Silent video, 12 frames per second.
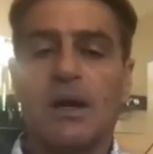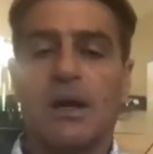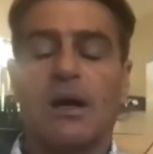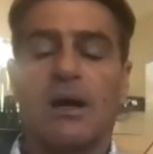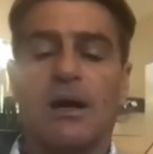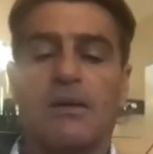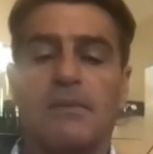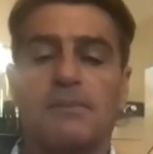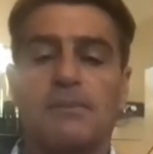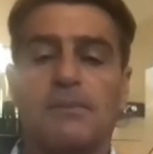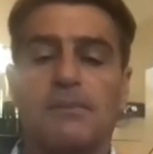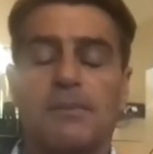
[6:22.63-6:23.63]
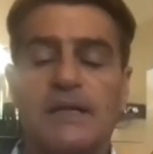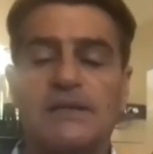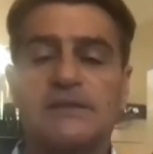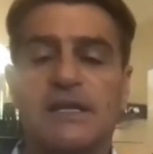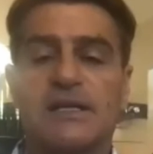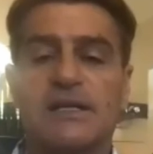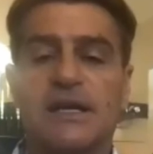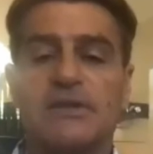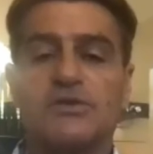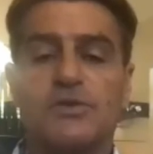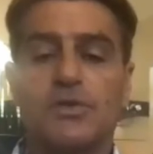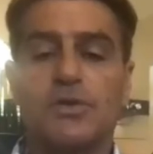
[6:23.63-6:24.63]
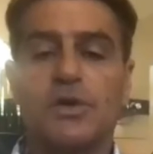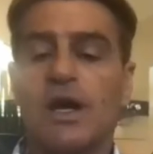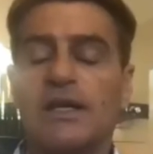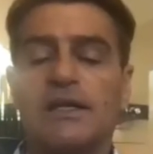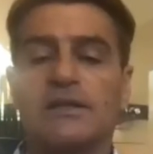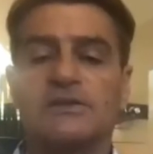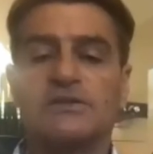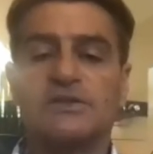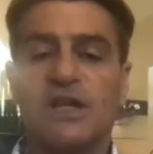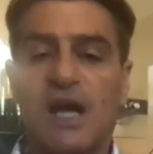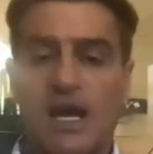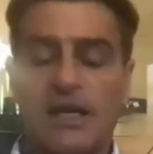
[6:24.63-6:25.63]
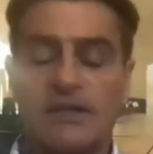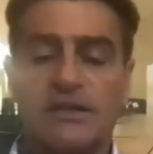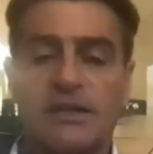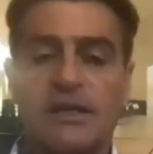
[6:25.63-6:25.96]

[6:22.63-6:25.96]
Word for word: Uh, basically, a true Jnani does not